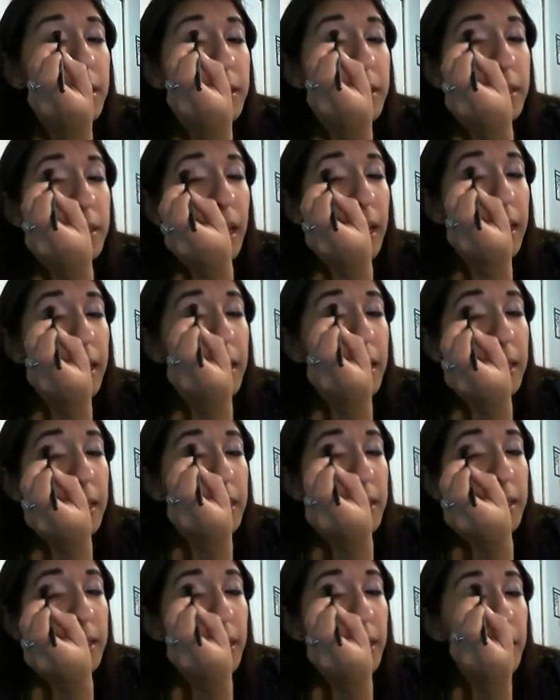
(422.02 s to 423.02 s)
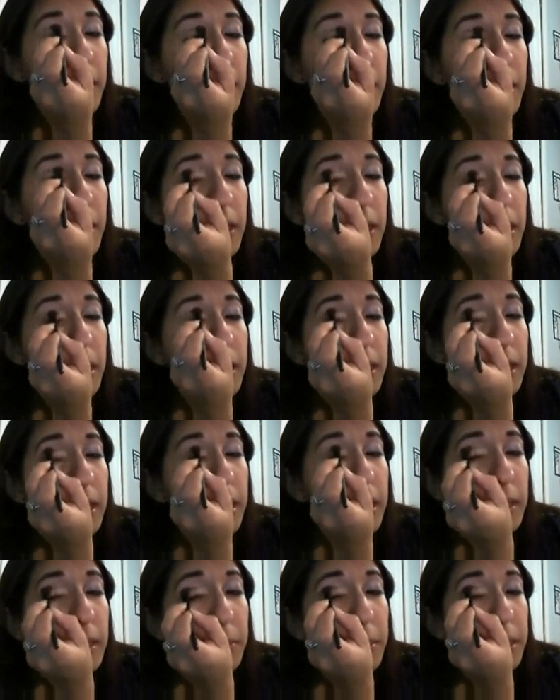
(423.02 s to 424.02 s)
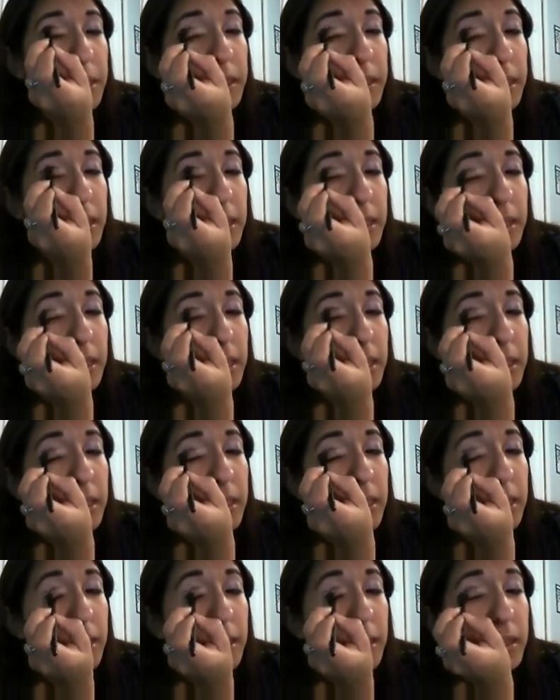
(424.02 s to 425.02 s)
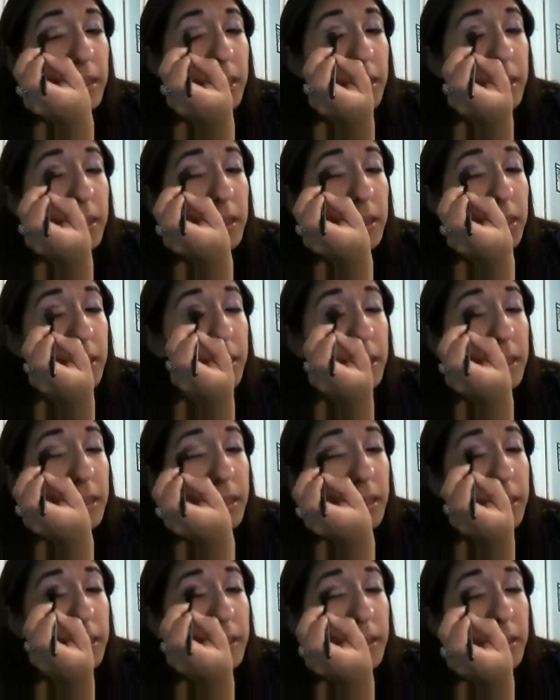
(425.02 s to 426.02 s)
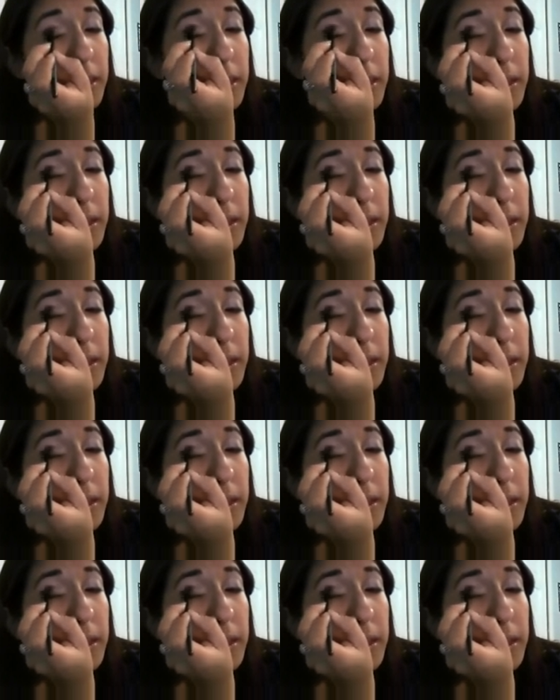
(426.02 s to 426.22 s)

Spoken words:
just that color, so you're gonna kind of blend it in to the crease,